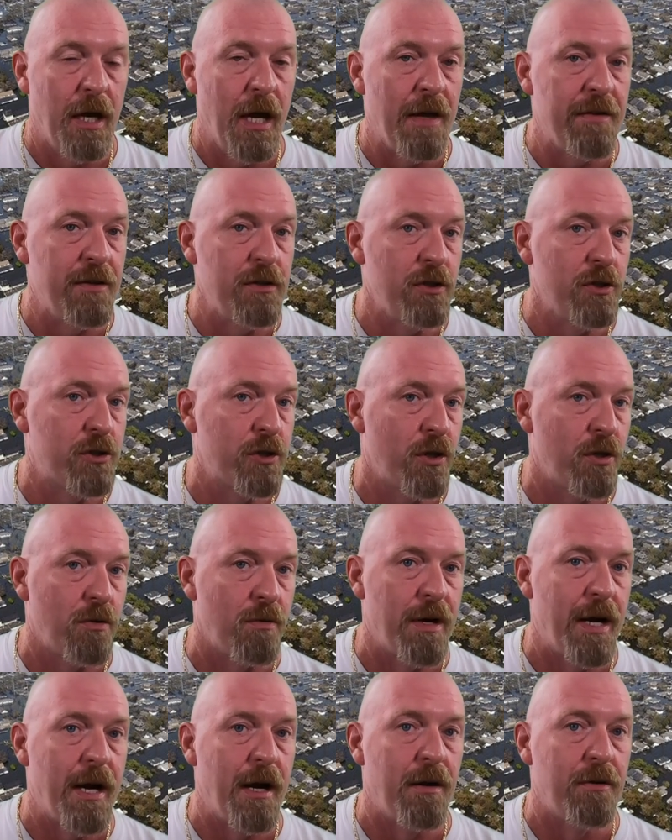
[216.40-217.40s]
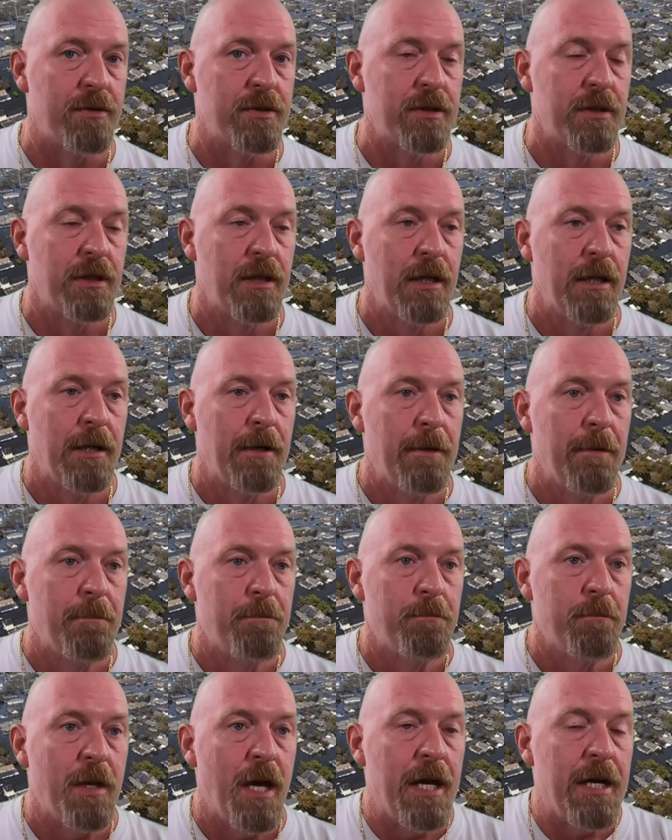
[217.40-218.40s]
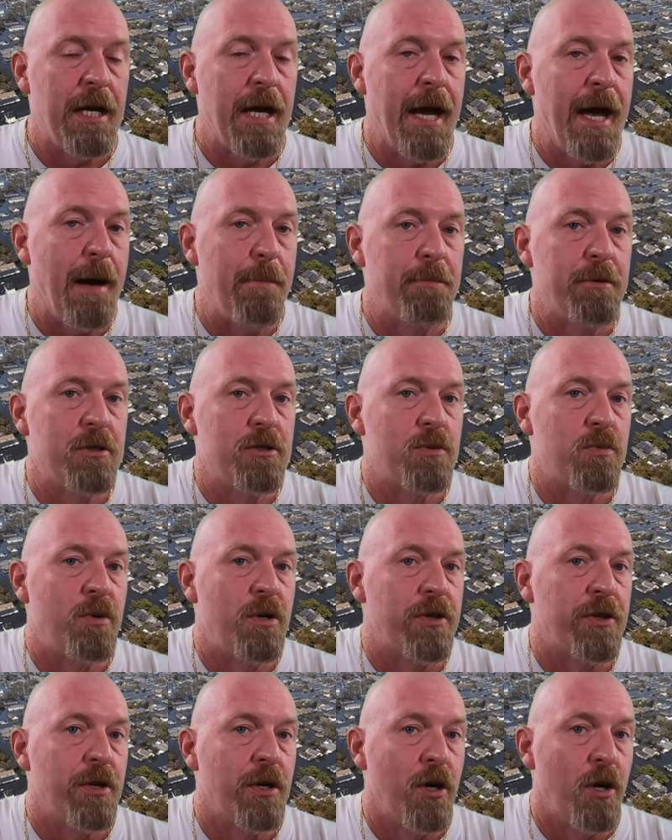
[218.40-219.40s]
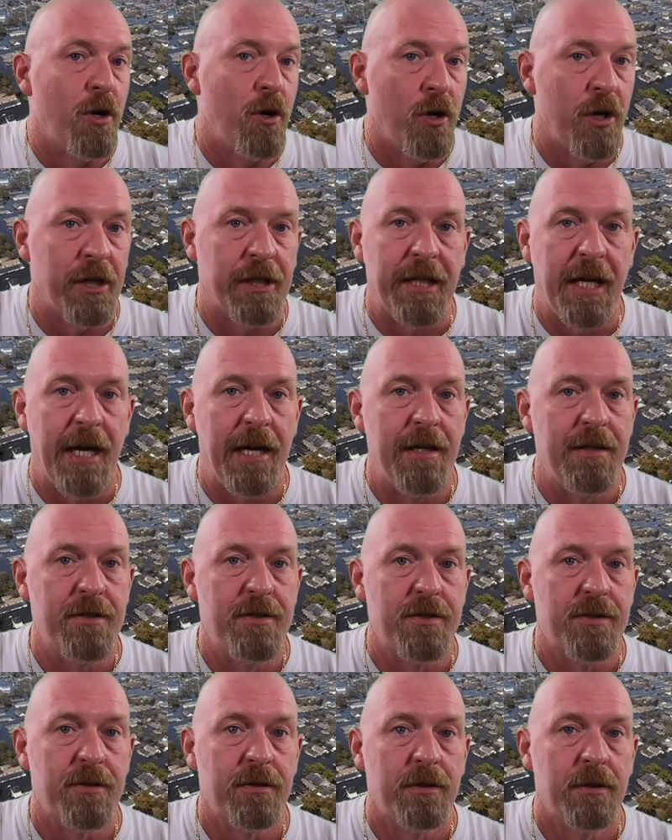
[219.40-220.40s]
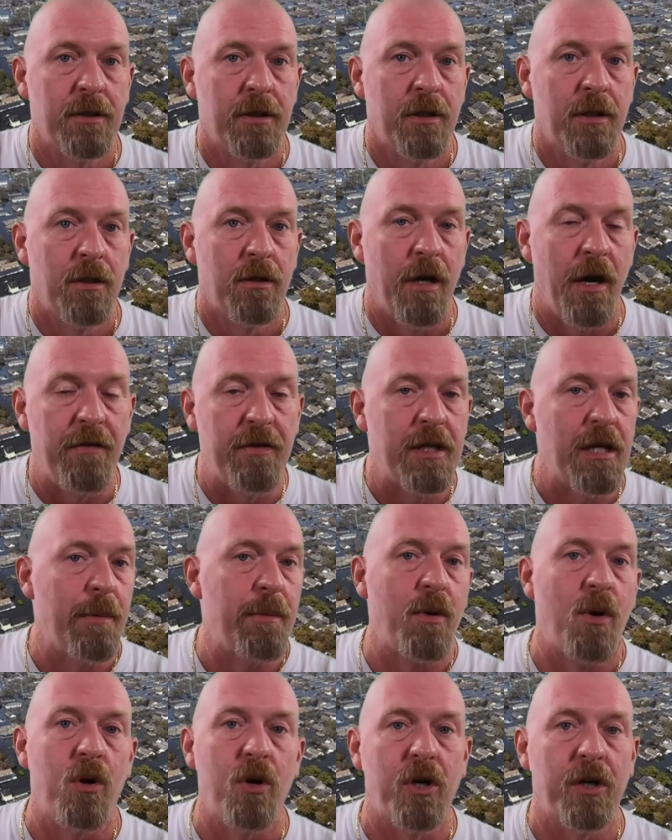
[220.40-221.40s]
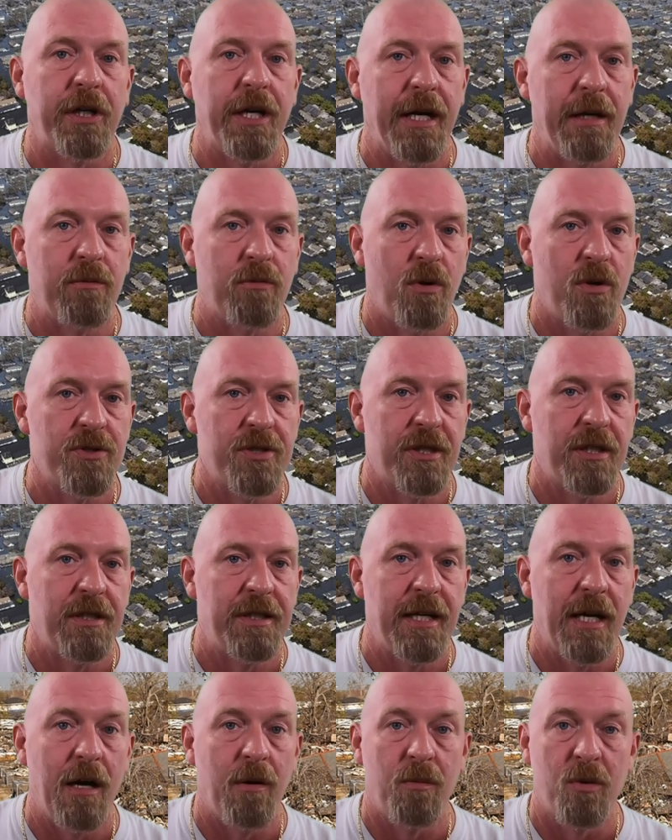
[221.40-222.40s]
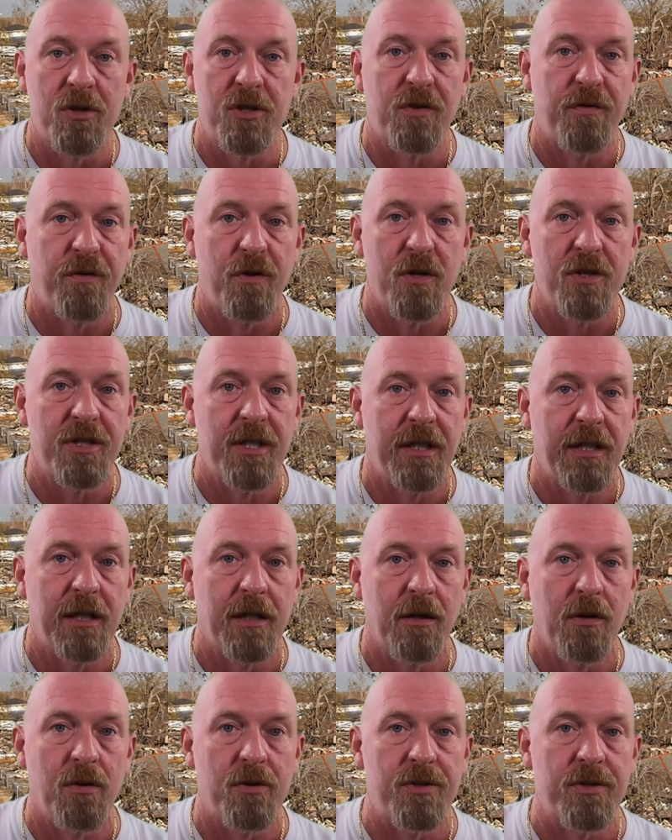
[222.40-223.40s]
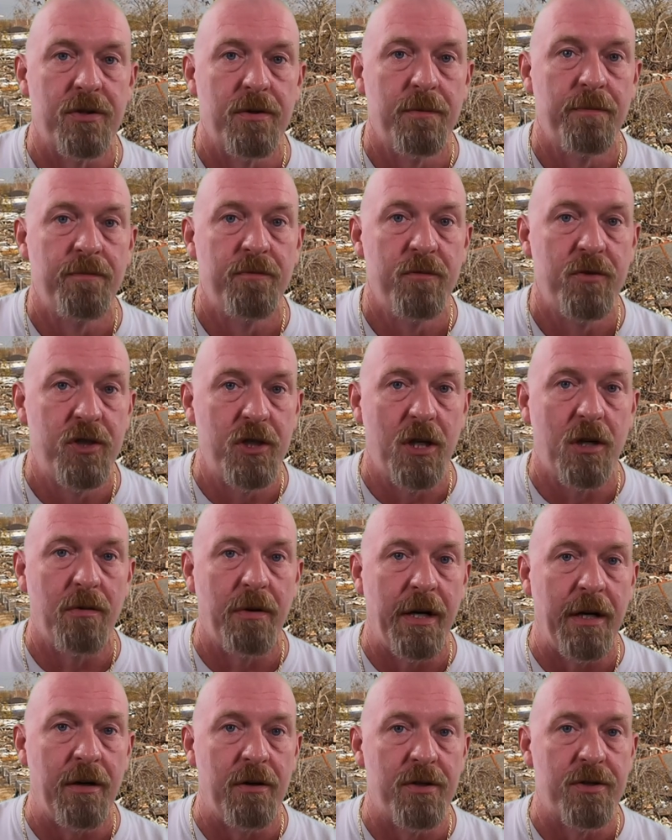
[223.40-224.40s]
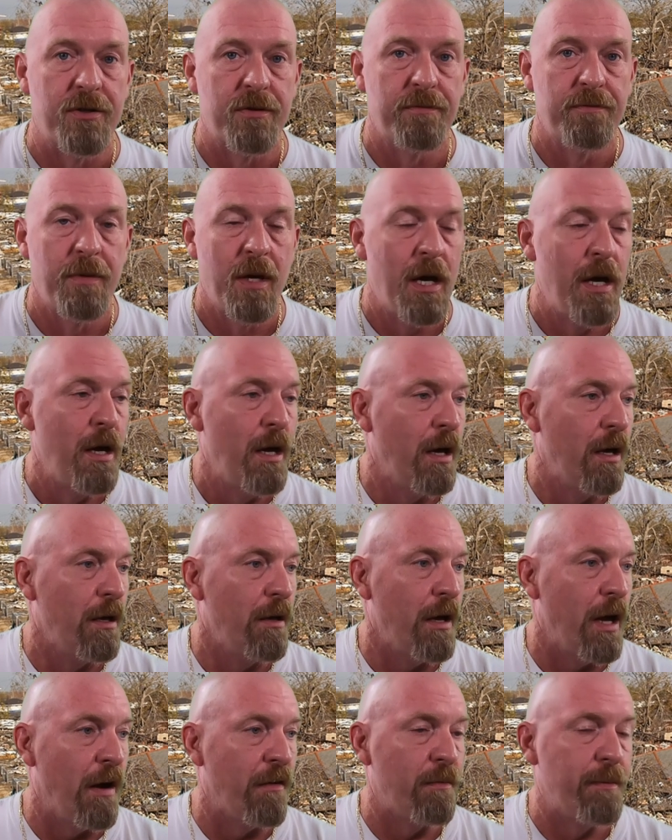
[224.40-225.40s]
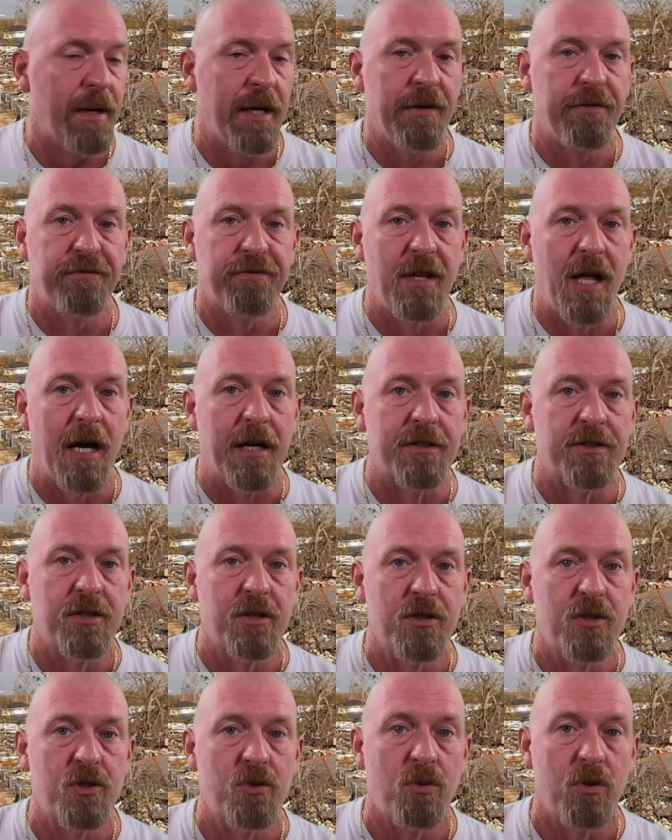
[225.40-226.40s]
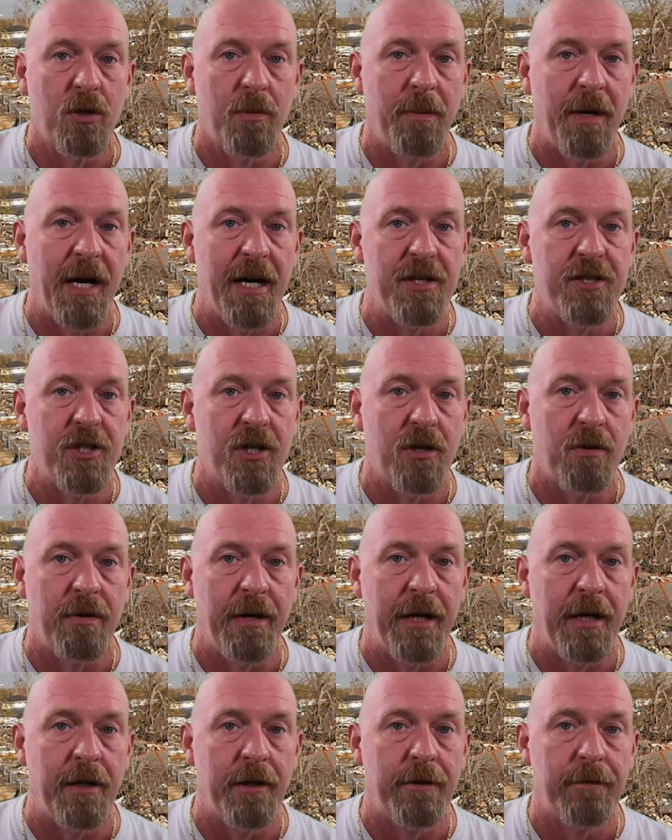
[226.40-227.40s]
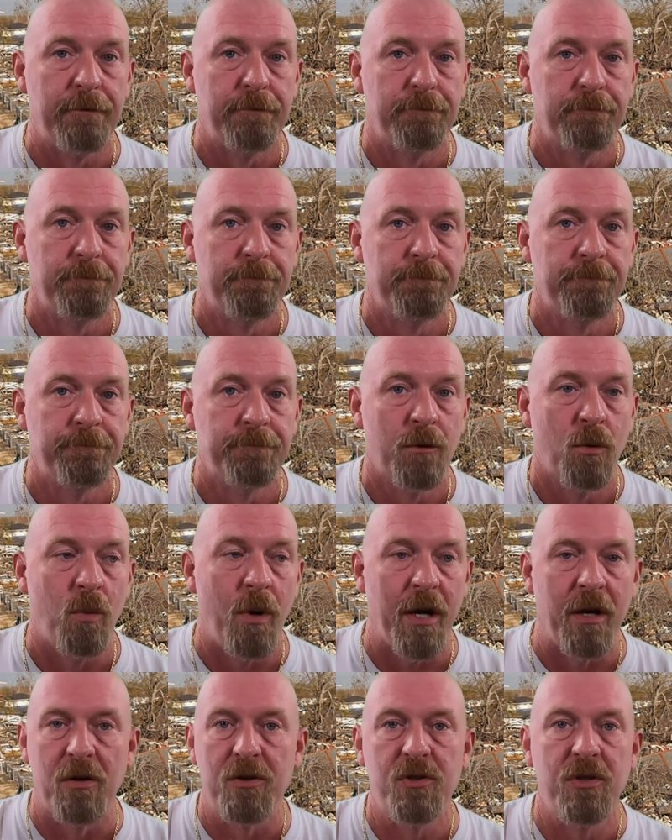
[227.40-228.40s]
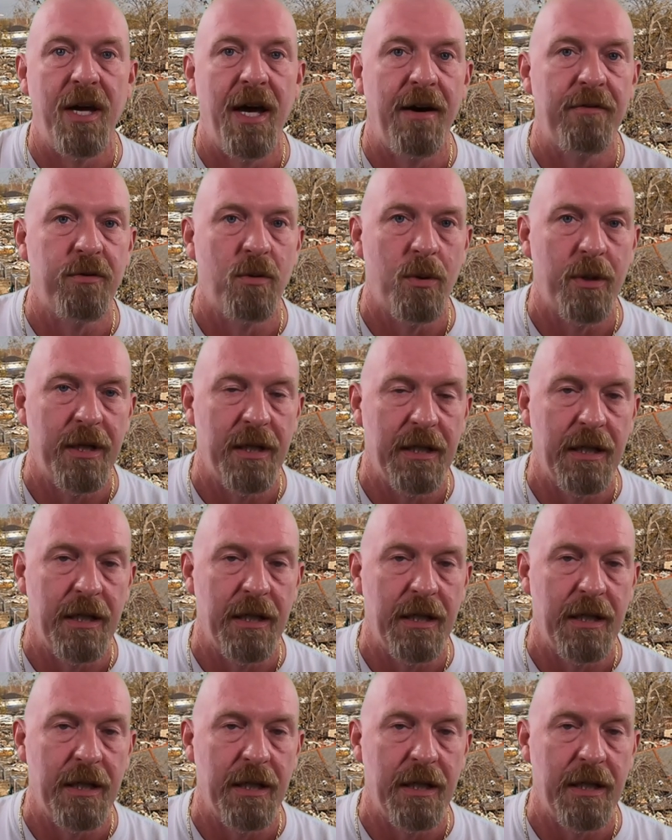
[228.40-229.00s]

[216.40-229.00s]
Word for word: And then you turn around and it happens with hurricanes. Every time a hurricane rolls into town, what's the first thing that goes? Generators. Everybody flocks to the store to buy a generator. Why don't you have one